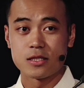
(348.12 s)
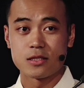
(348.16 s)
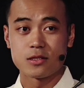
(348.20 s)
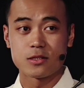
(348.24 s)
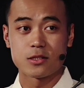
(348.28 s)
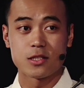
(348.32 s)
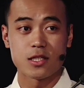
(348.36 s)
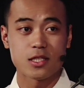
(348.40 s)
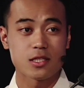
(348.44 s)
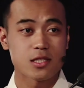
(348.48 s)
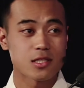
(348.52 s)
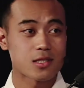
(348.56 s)

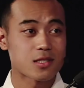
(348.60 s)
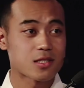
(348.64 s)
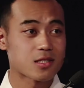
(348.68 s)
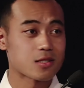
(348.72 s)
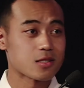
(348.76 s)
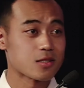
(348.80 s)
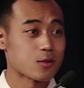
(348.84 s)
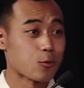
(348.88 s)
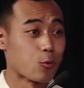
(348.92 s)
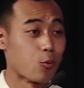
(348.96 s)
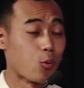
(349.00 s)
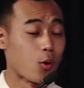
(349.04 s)
Jesus
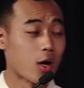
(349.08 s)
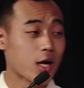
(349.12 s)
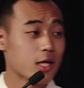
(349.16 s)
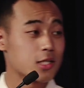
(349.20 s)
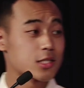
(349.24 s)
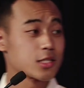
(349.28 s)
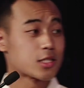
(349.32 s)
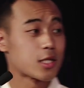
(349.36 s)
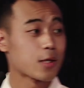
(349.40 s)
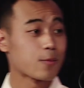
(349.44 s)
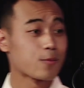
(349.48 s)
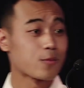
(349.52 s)
warns
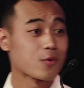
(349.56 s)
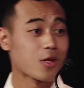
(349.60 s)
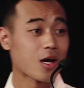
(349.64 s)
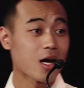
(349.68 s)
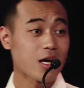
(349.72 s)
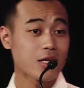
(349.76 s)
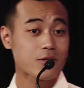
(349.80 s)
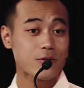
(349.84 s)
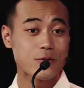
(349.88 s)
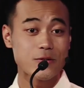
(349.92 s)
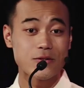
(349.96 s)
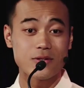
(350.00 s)
them
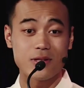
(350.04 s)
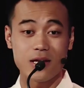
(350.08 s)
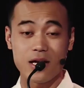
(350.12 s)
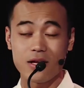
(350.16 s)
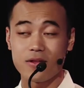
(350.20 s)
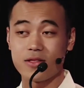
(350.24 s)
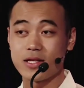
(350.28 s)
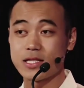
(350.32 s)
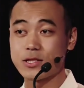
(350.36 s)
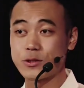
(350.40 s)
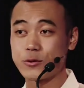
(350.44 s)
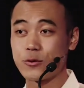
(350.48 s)
not to tell
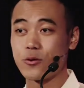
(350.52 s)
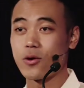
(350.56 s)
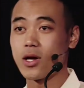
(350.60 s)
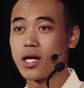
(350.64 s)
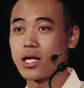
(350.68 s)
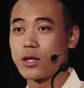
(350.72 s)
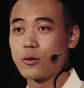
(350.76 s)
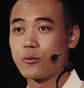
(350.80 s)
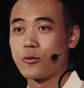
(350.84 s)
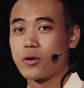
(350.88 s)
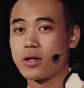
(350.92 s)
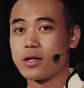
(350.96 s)
this to
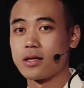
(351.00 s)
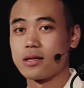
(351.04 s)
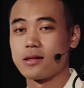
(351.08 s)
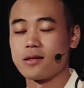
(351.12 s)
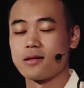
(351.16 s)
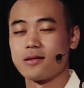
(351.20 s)
anyone,